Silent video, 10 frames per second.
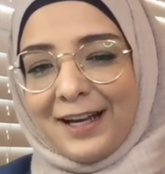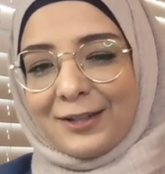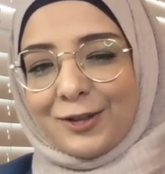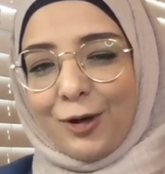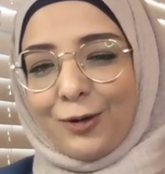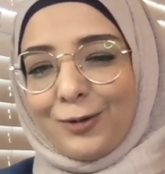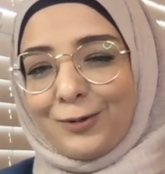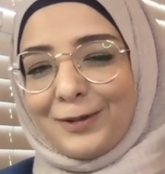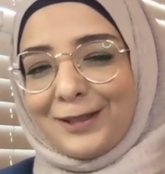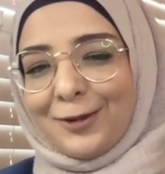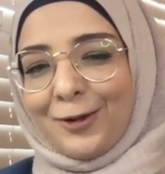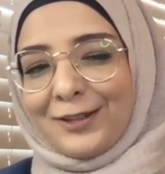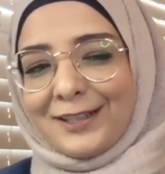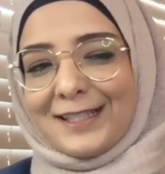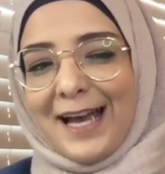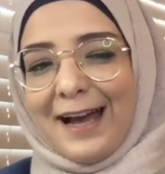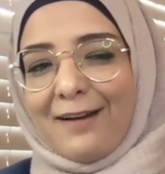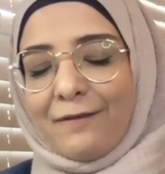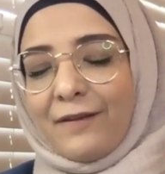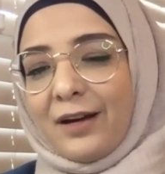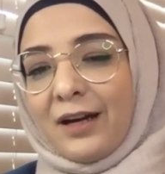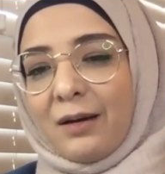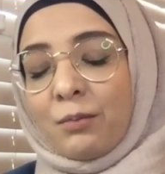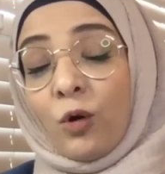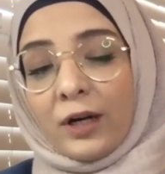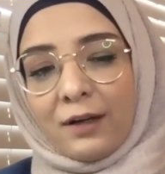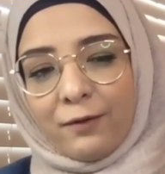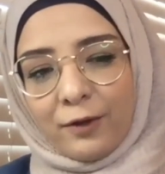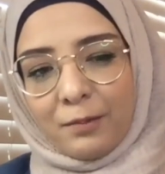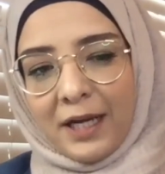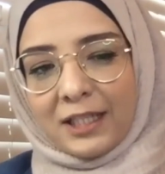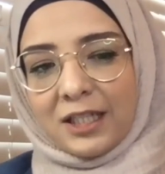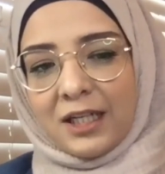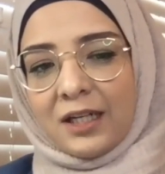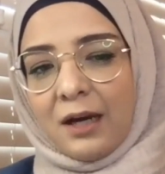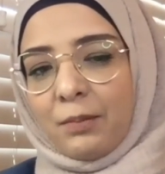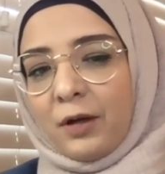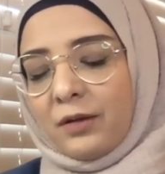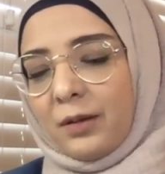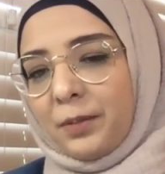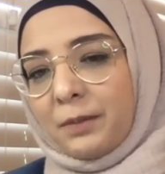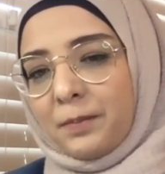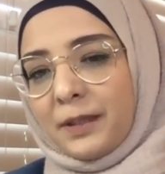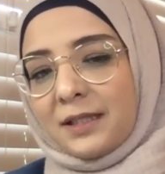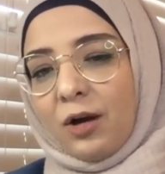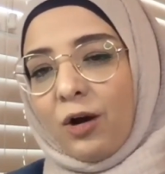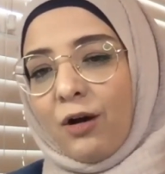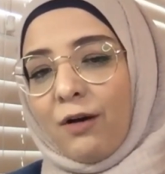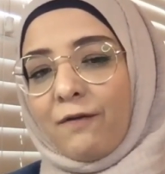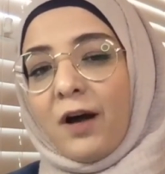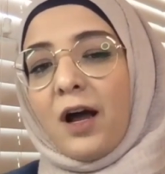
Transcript: So when donors have more information about the purpose of